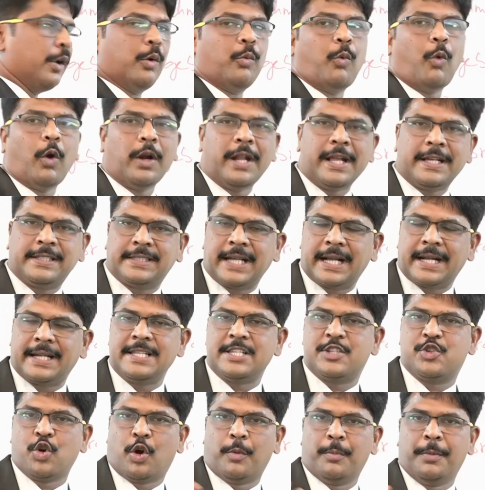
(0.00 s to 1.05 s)
now. What exactly
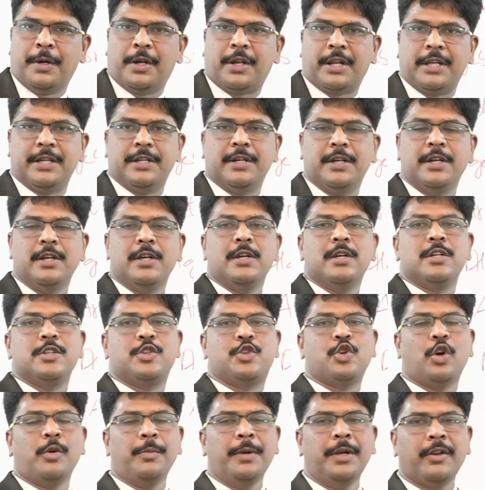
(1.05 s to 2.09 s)
is geometry?
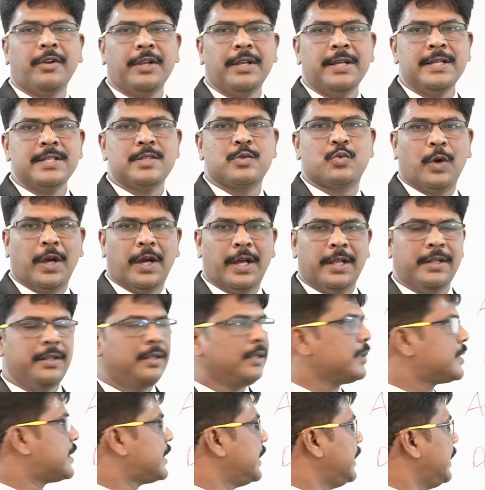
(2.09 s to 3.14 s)
Geometry is
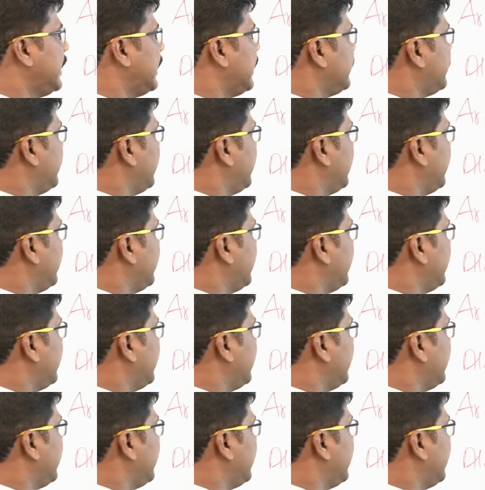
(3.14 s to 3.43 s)
when, see,